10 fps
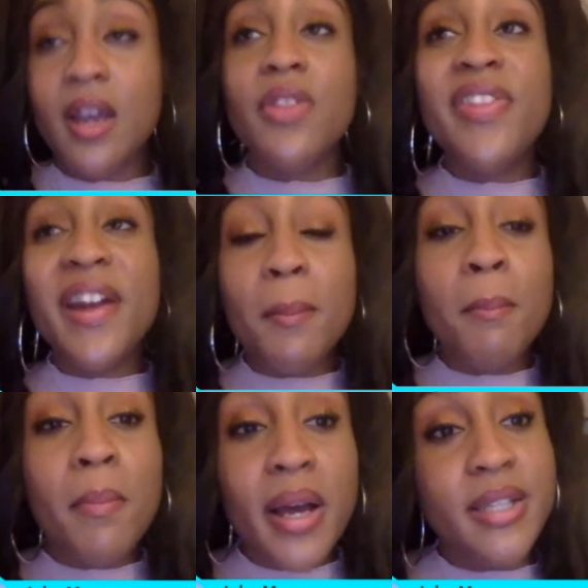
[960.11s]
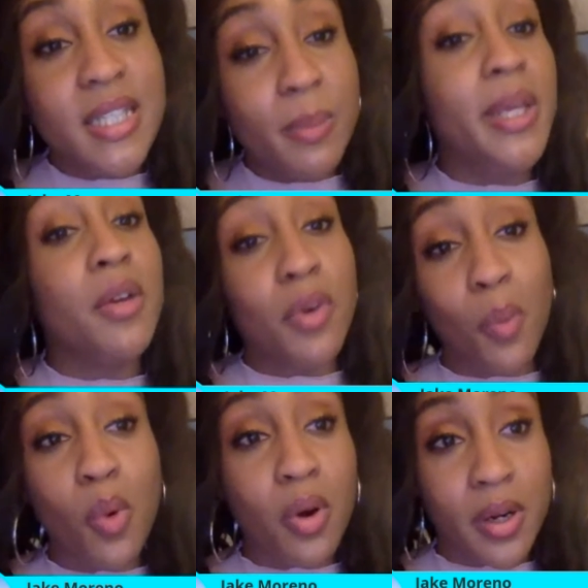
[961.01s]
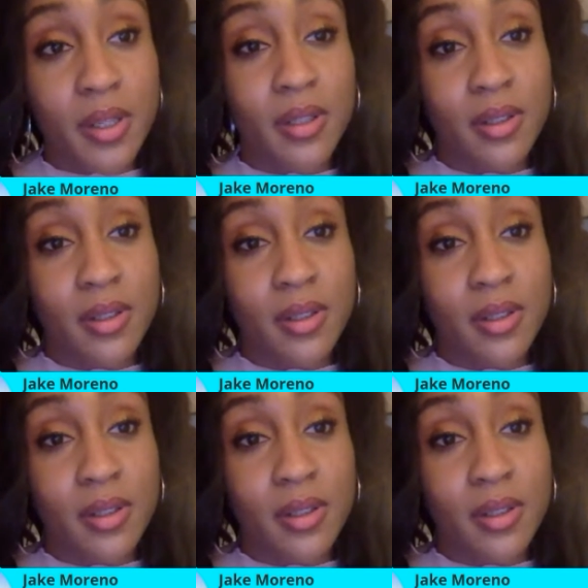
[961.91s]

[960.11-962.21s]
there must be a reward.